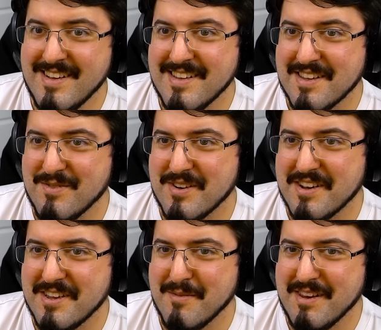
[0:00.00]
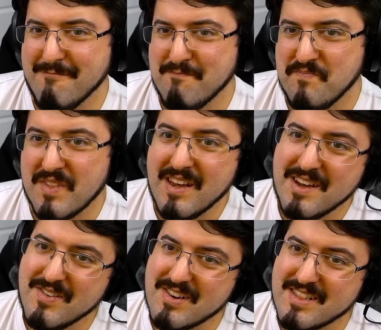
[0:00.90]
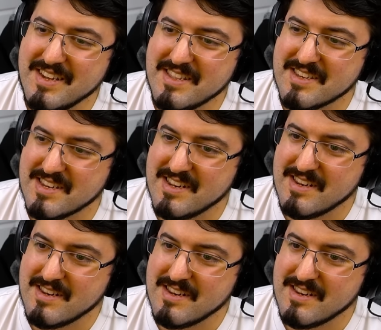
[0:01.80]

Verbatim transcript: Don't worry, you we'll clean this in.